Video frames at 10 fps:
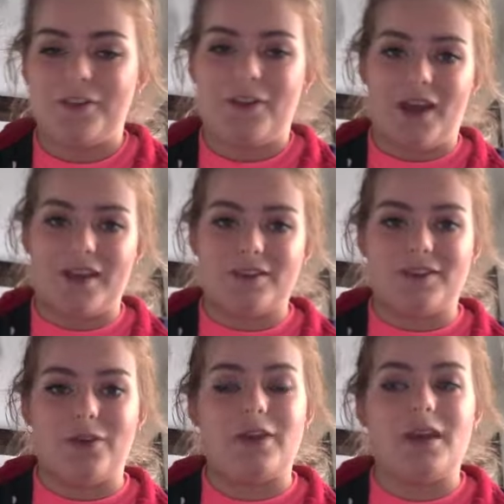Okay, so
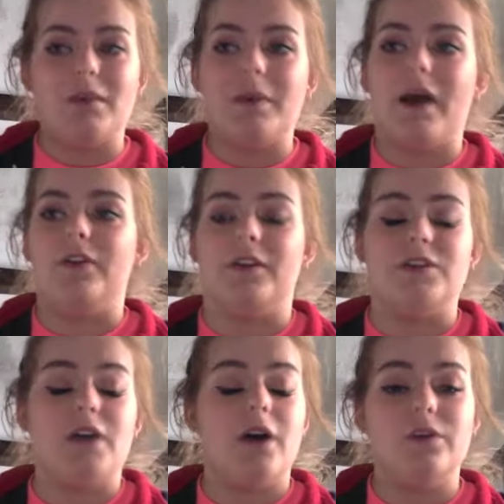think about the
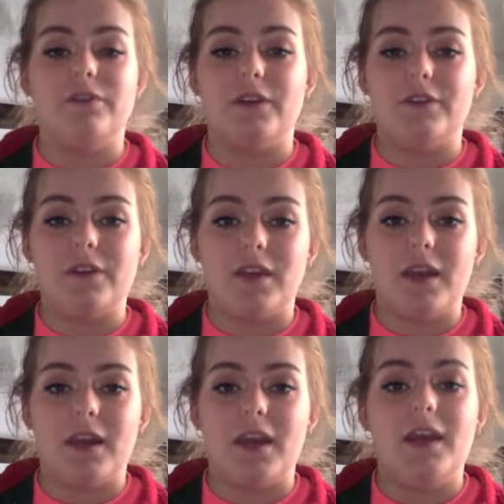tone of
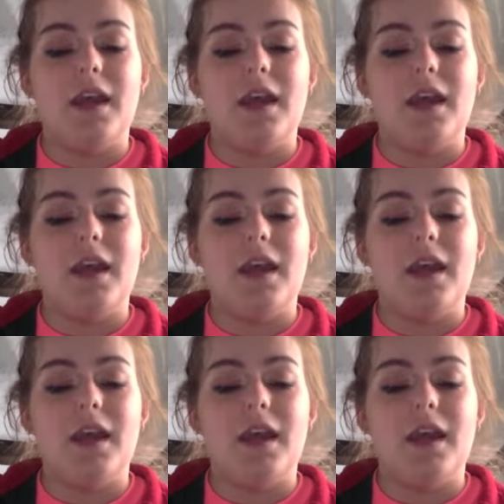everything